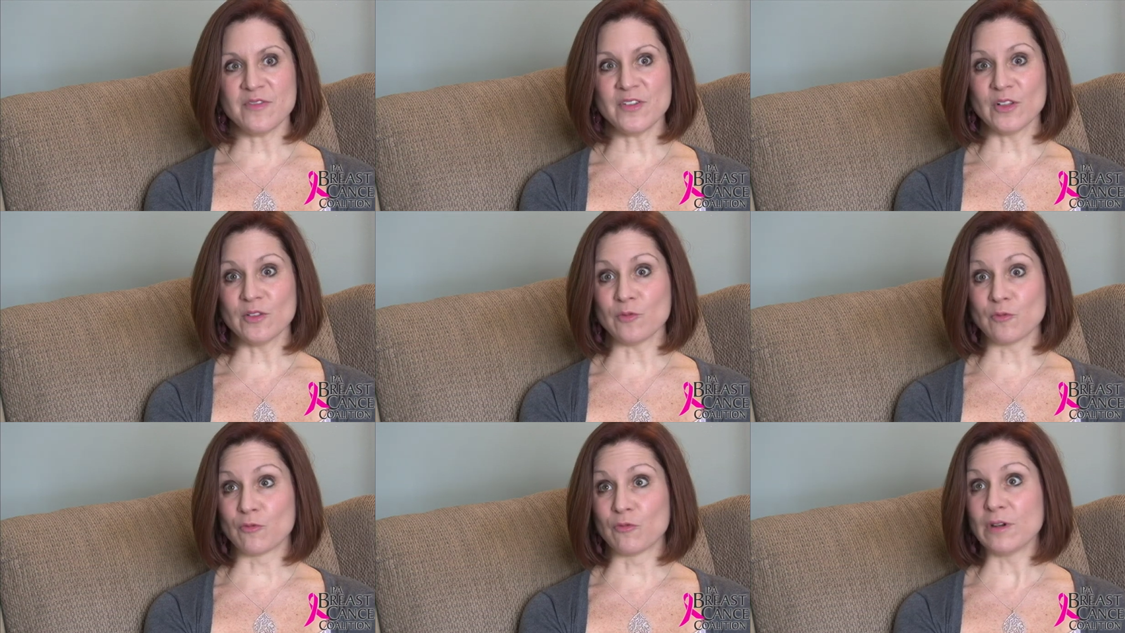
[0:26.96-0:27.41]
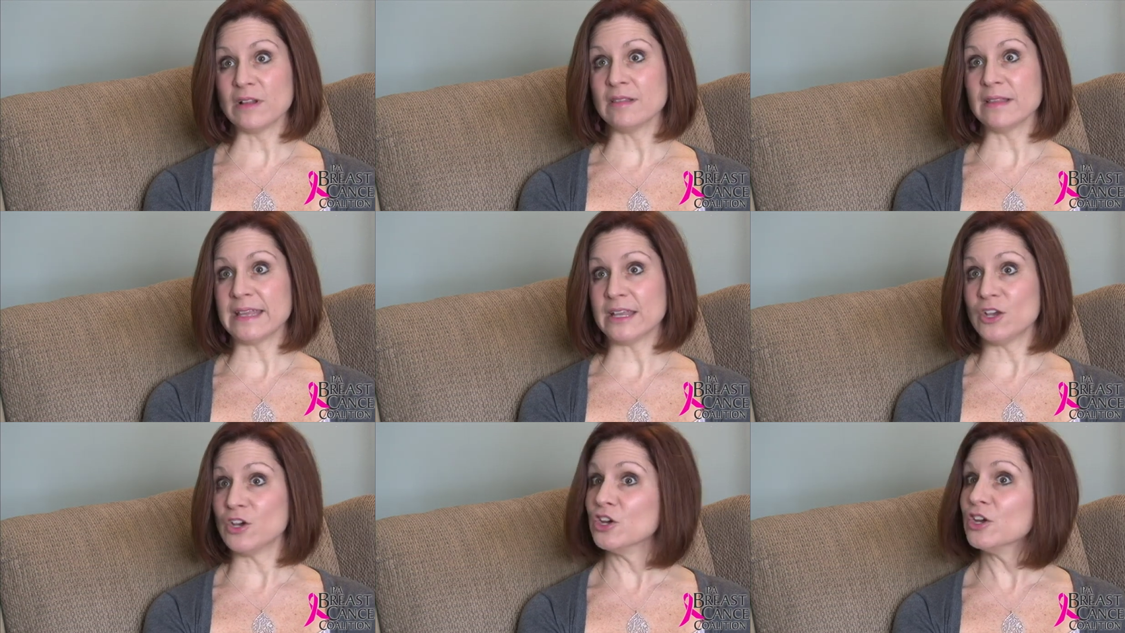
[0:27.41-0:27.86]
feel
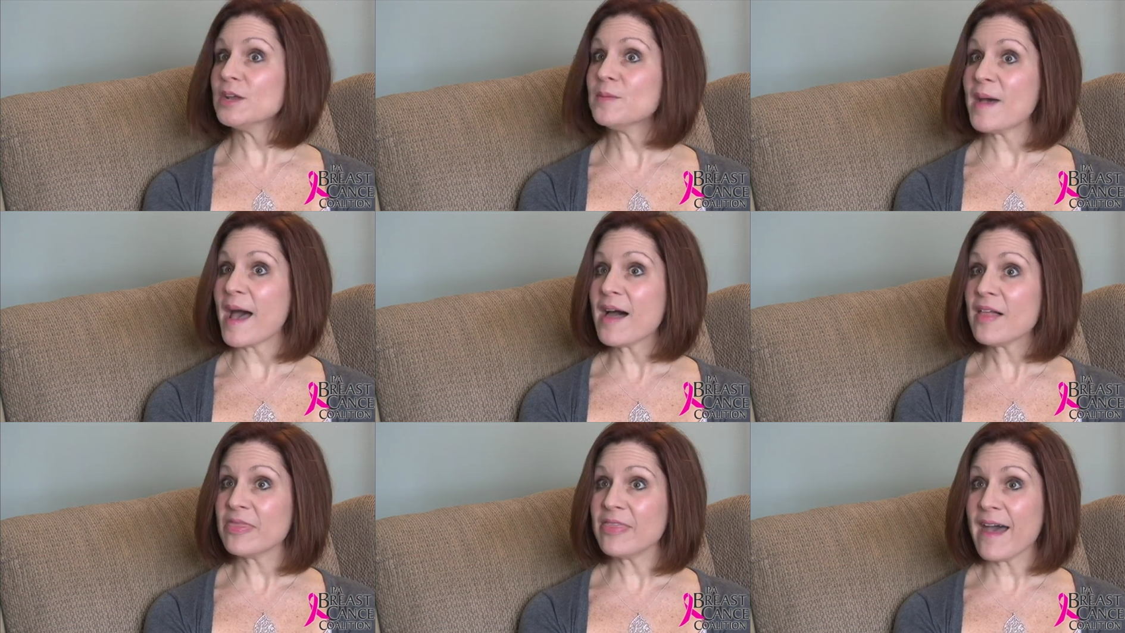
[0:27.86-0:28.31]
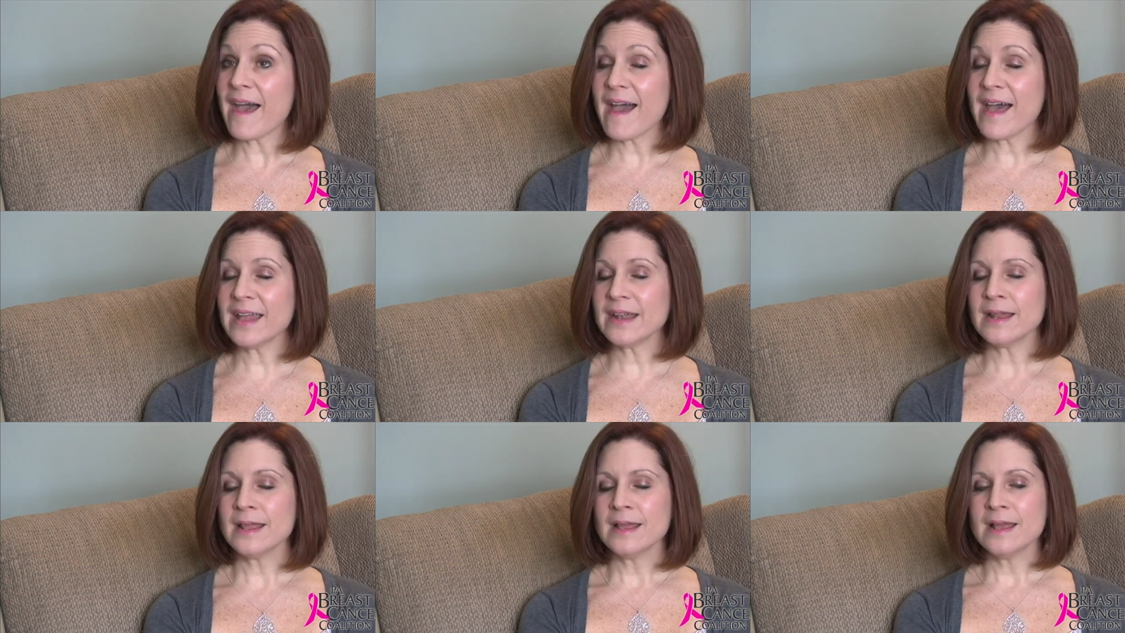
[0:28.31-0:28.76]
really good about
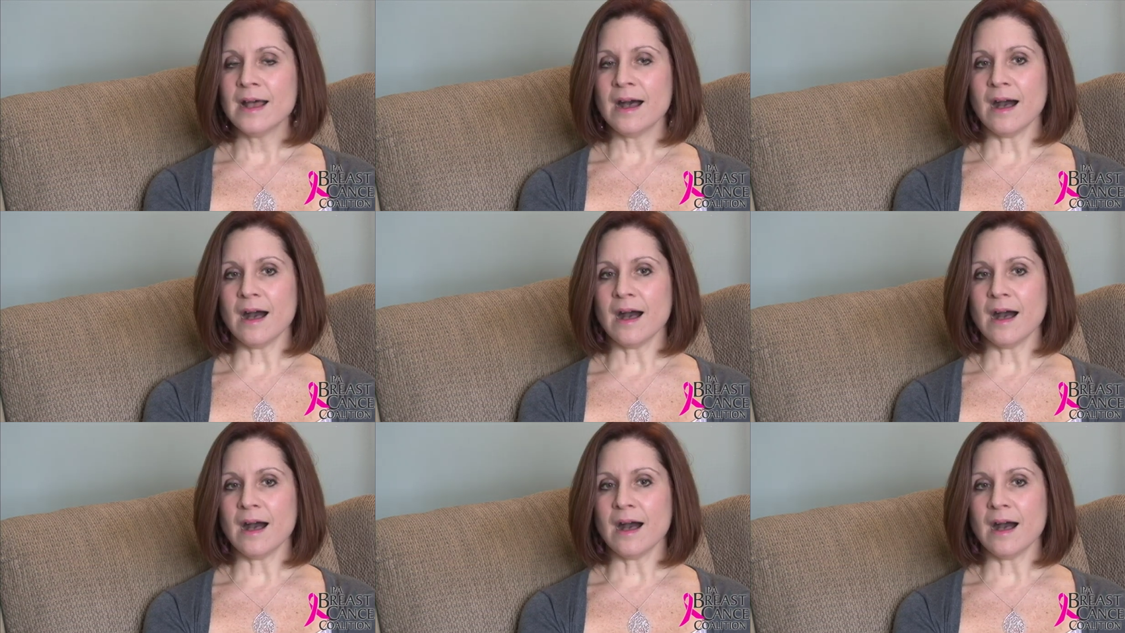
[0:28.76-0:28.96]
that,